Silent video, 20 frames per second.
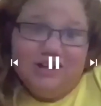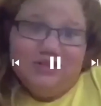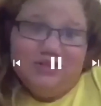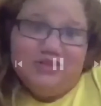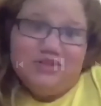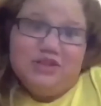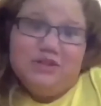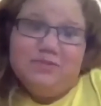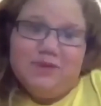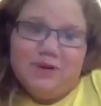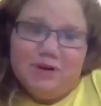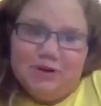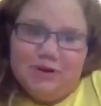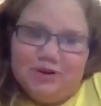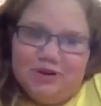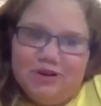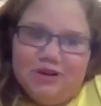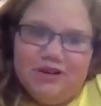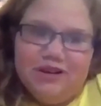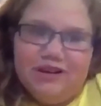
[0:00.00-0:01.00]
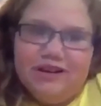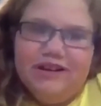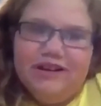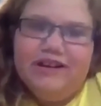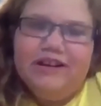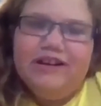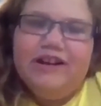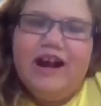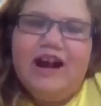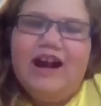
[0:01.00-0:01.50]
Country boy,
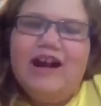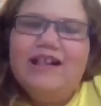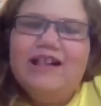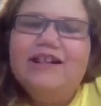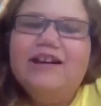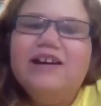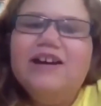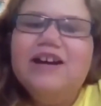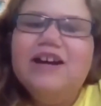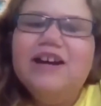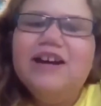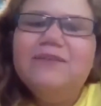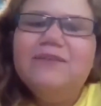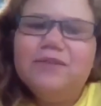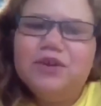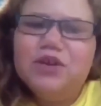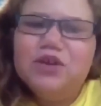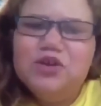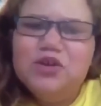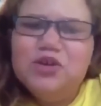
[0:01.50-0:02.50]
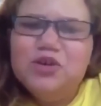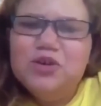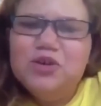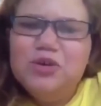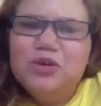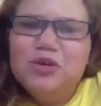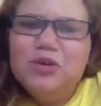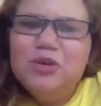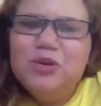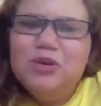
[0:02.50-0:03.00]
I love you.